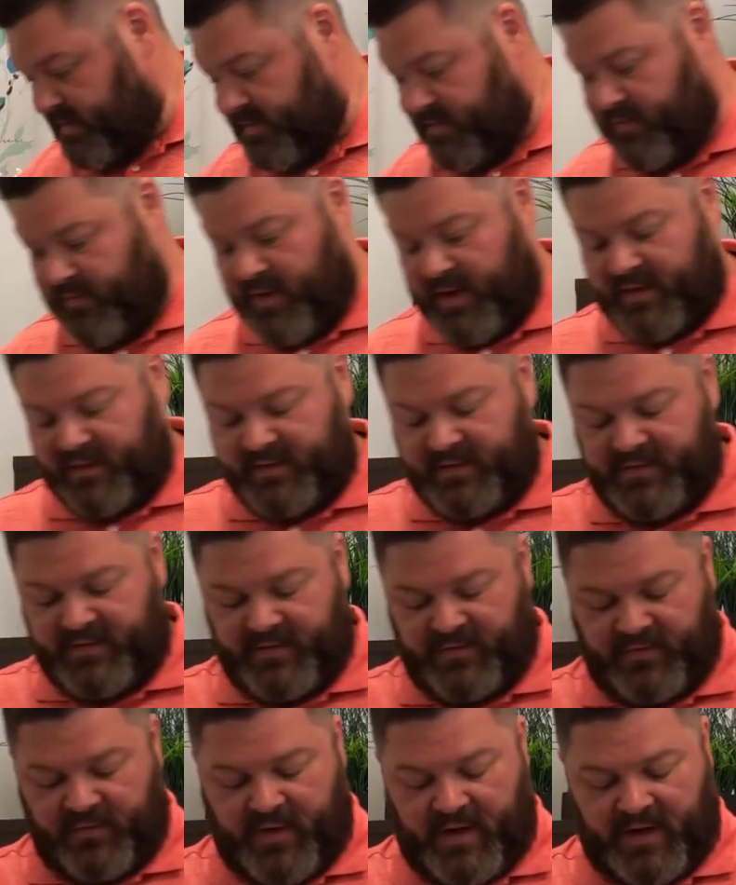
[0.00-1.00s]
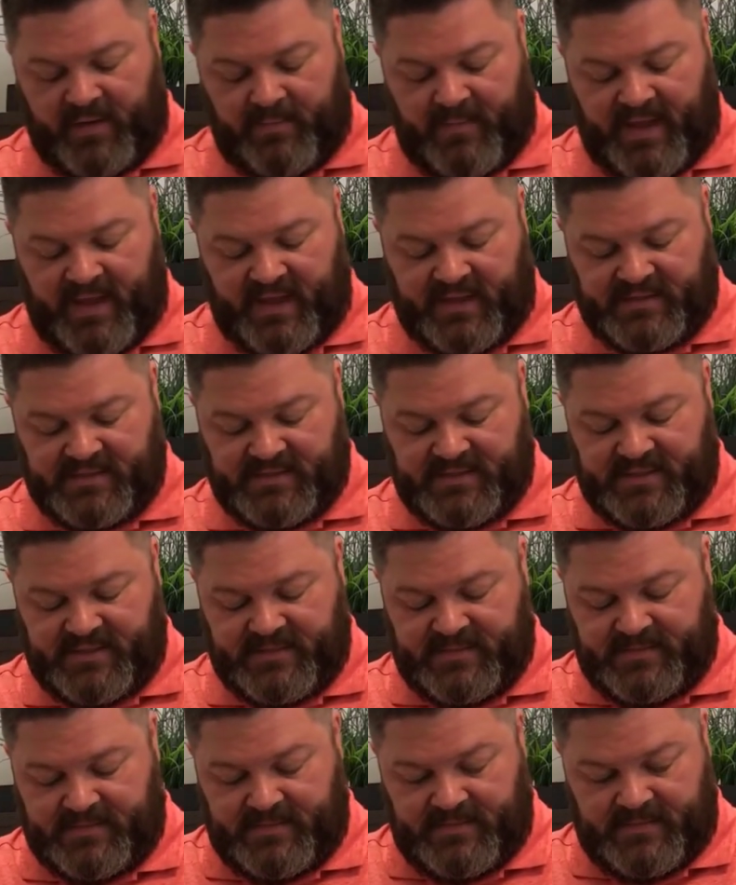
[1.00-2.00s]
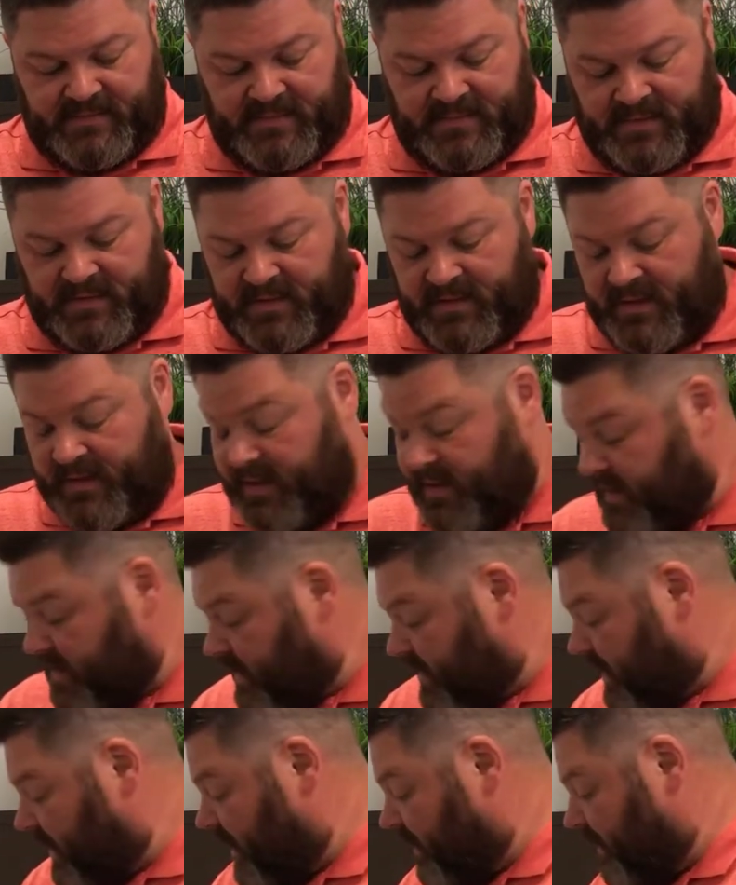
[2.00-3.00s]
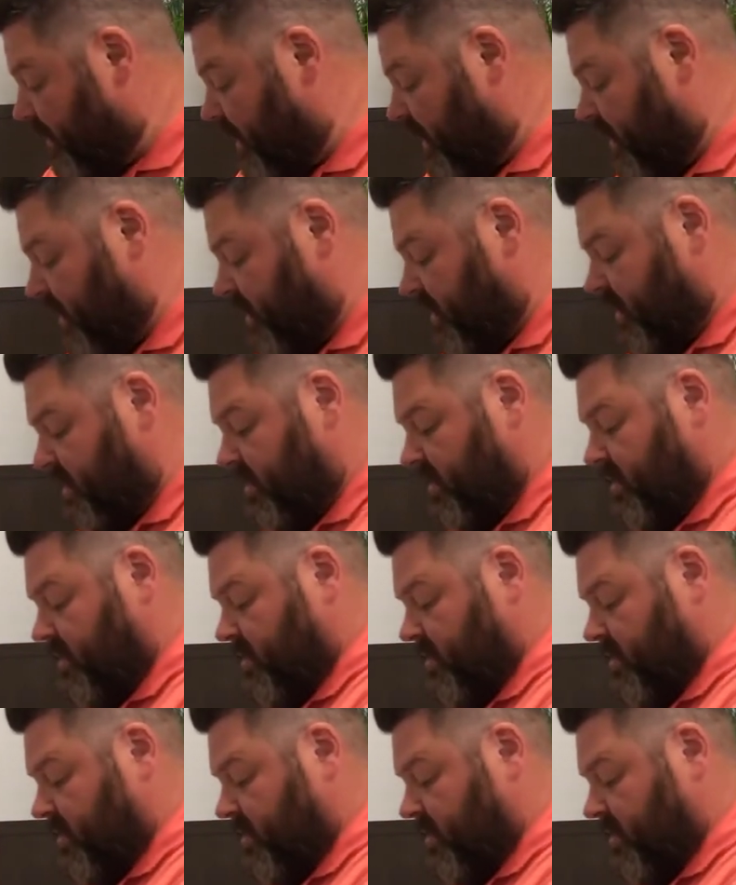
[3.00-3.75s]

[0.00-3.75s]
directly to the trach mask and then